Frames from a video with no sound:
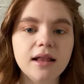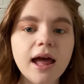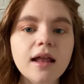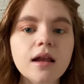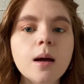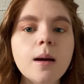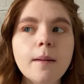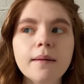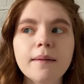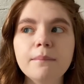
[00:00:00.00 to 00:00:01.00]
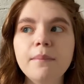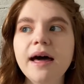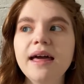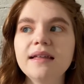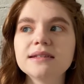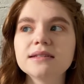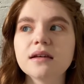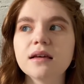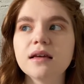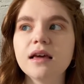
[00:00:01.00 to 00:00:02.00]
that, but
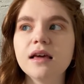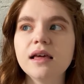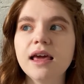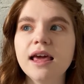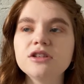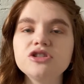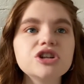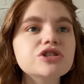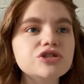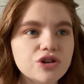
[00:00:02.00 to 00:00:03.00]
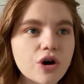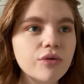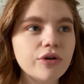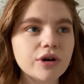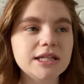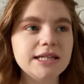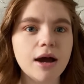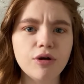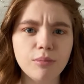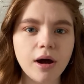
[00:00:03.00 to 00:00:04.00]
it's just so looked
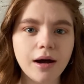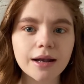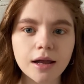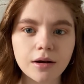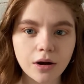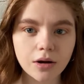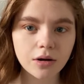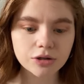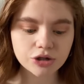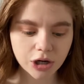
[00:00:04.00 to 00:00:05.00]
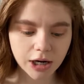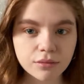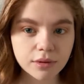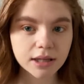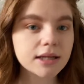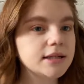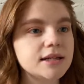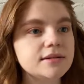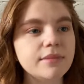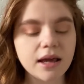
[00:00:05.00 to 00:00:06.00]
down upon in our culture. It really
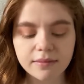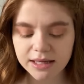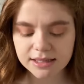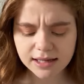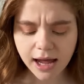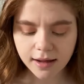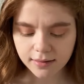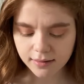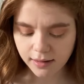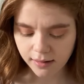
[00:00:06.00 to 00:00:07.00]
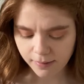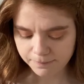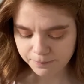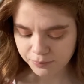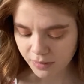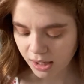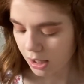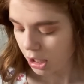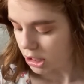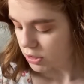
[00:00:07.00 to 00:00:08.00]
does make me sad.
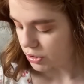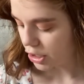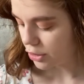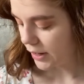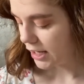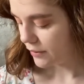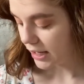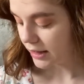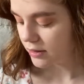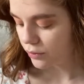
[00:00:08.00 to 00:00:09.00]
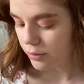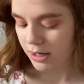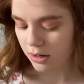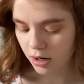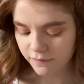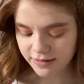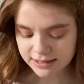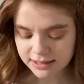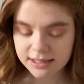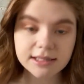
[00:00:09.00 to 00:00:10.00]
So anyway, the woman
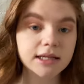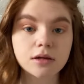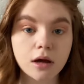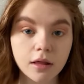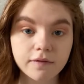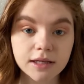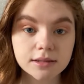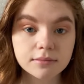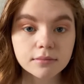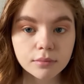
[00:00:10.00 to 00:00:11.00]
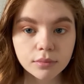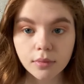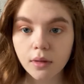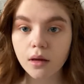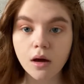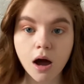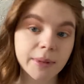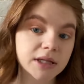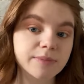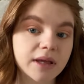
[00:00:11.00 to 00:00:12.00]
obviously sees all of these
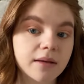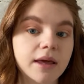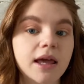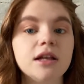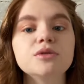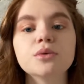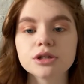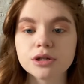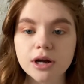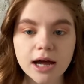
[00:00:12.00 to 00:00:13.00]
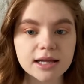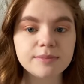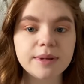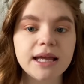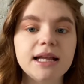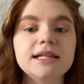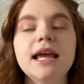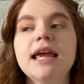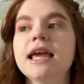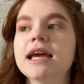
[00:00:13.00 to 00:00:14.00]
comments being made towards her husband,
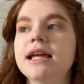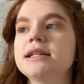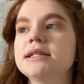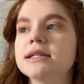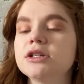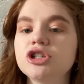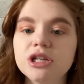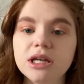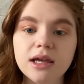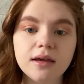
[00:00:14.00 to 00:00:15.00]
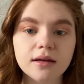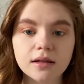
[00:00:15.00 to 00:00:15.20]
and she